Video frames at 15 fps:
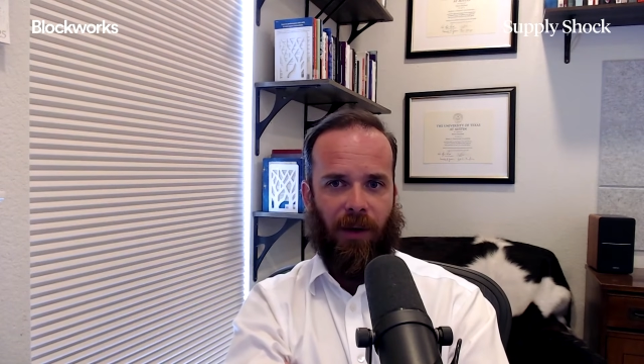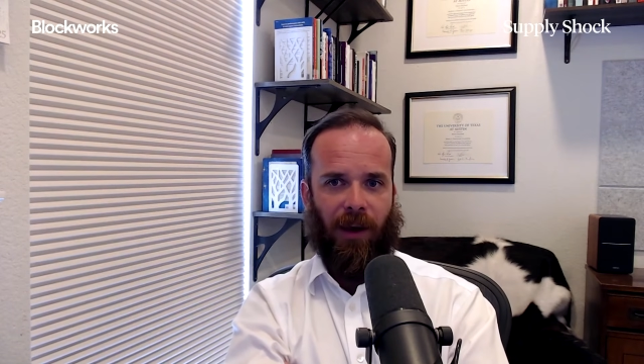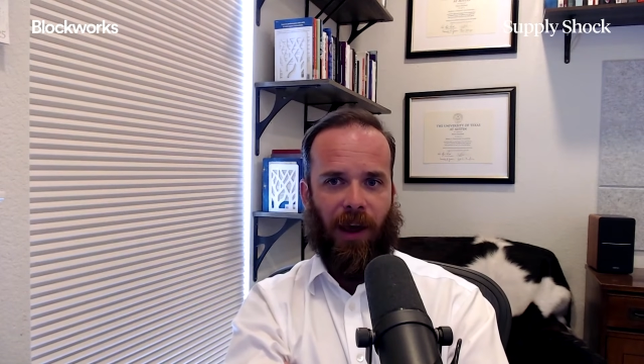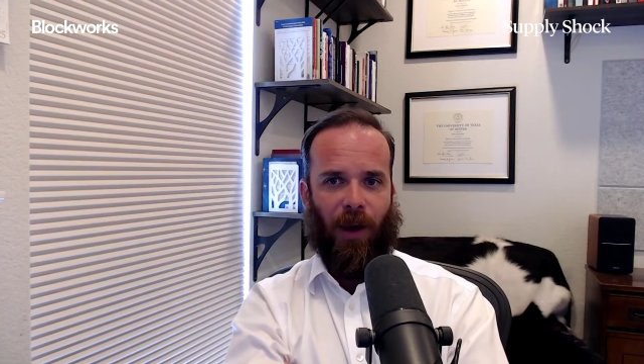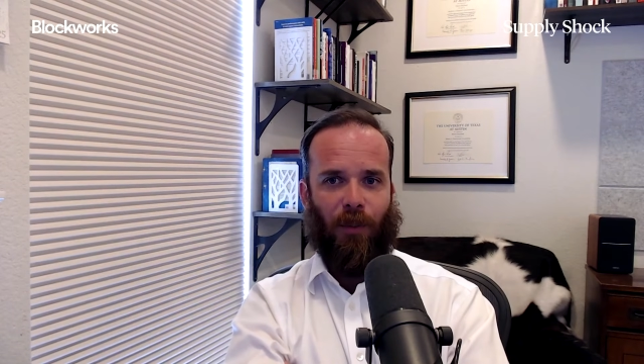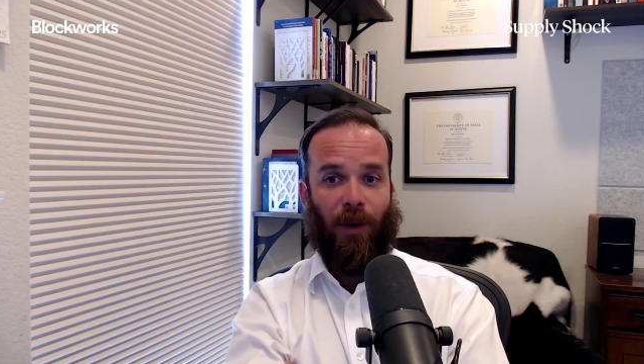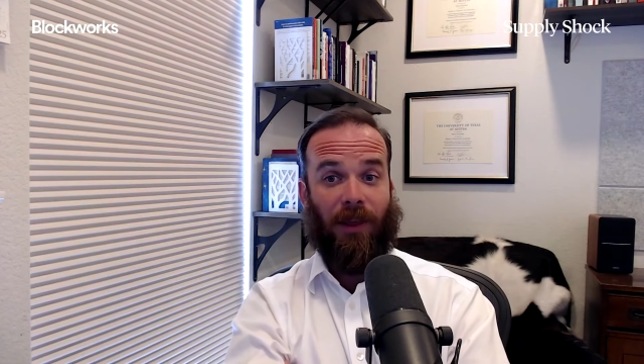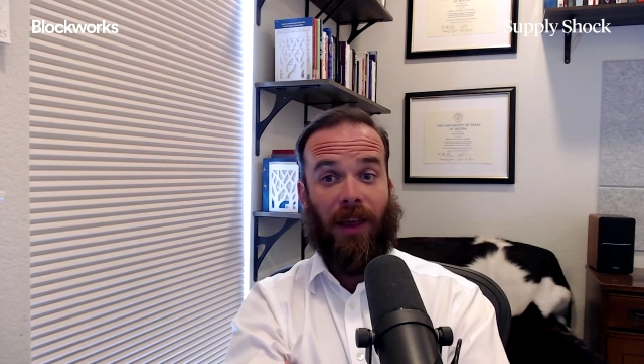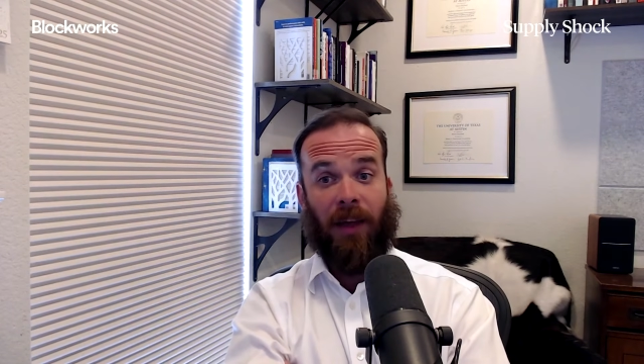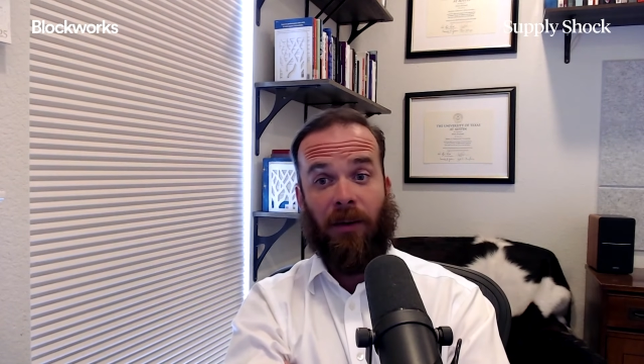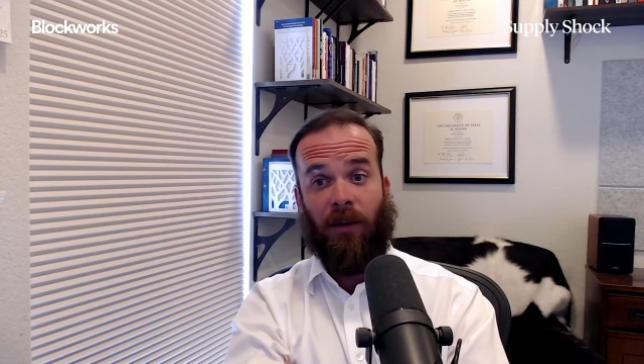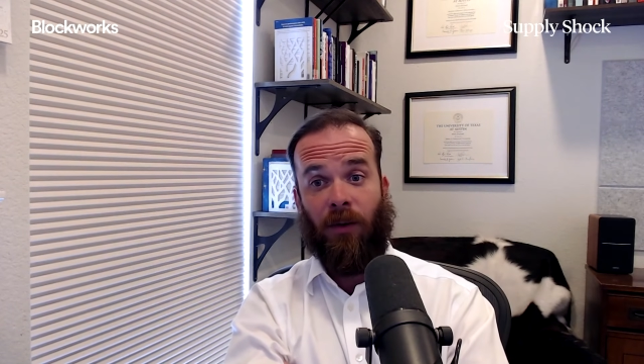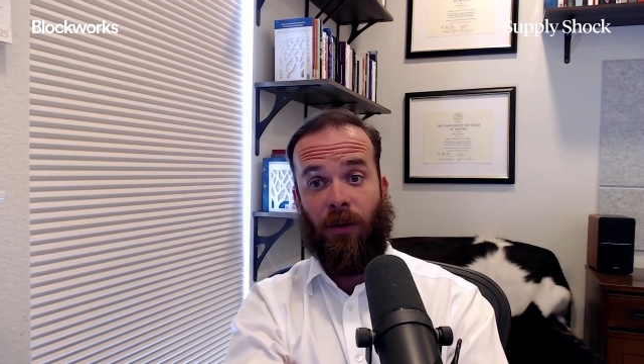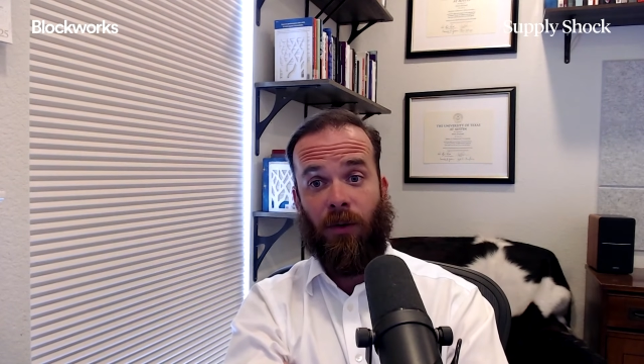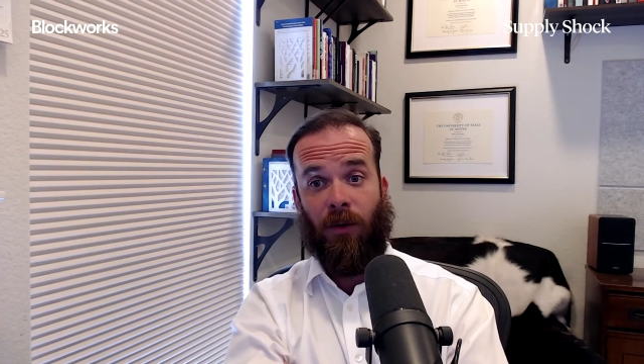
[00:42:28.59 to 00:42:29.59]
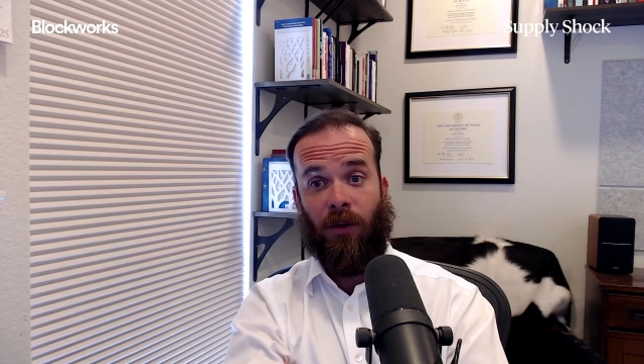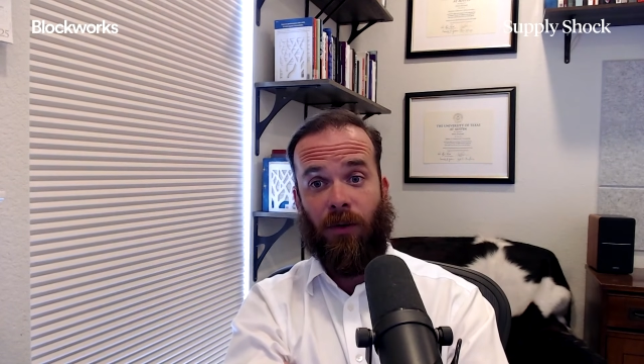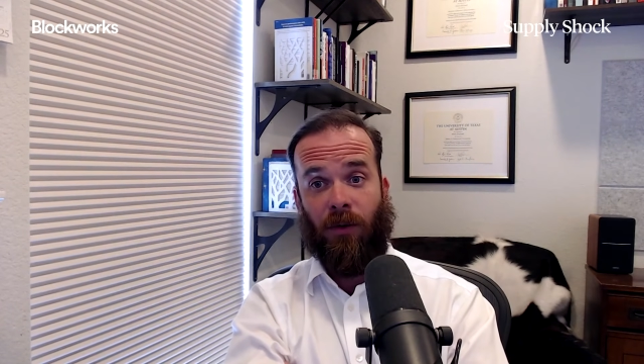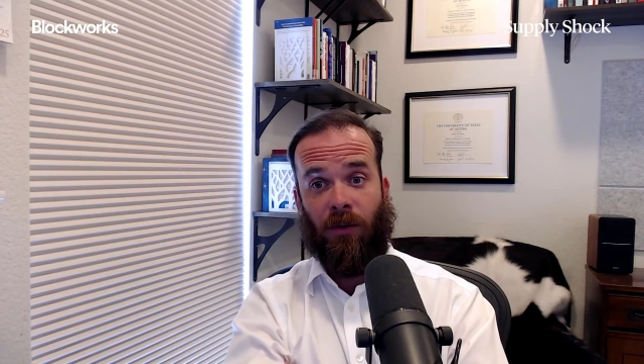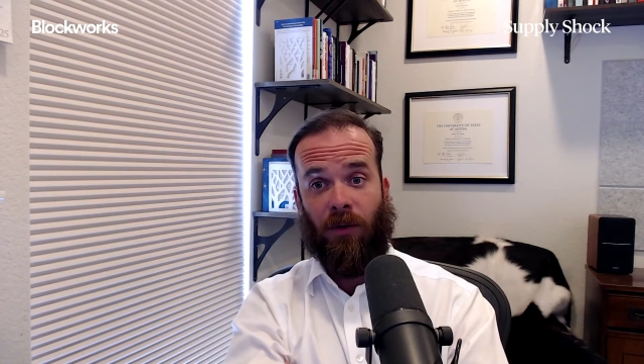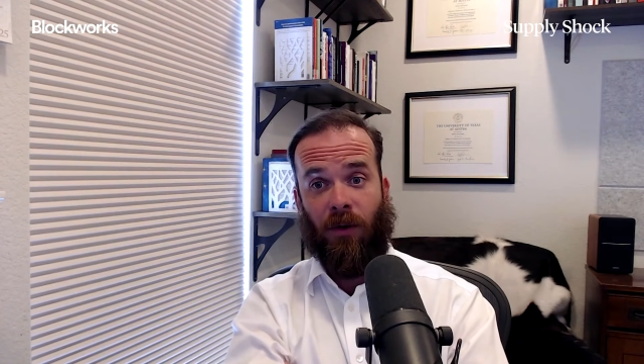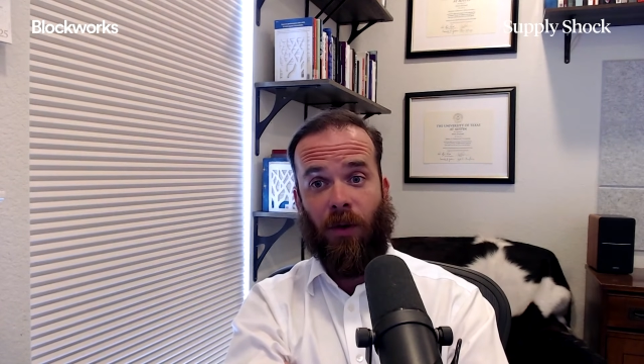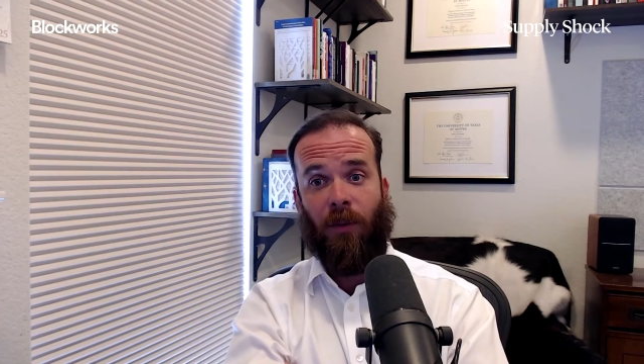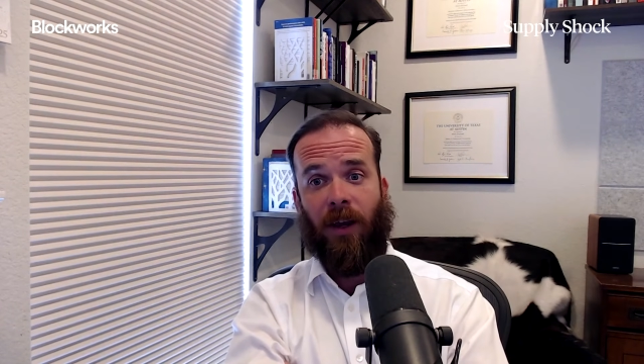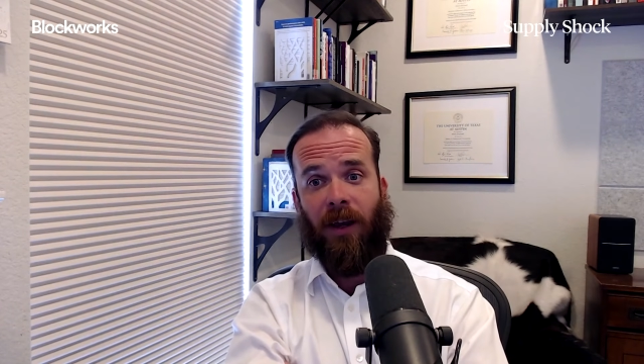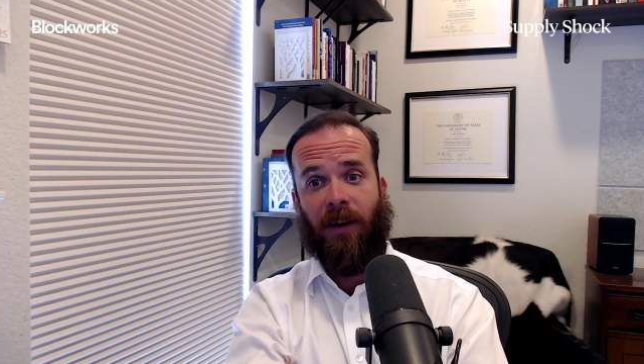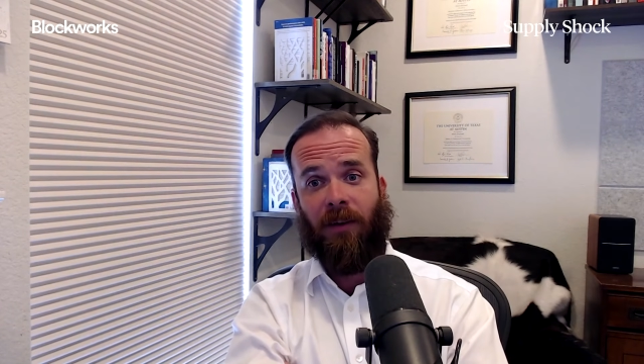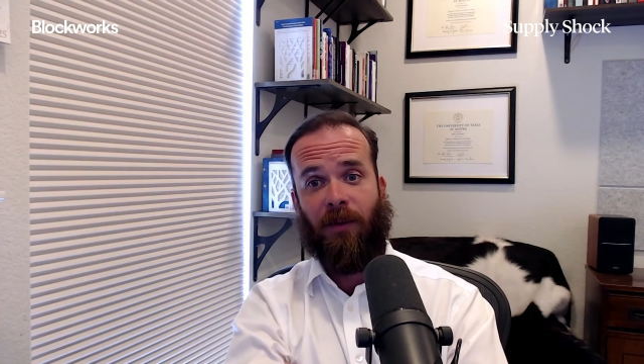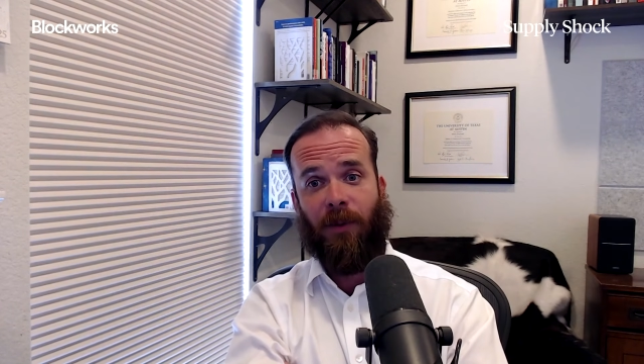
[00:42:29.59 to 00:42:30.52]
But then to zoom in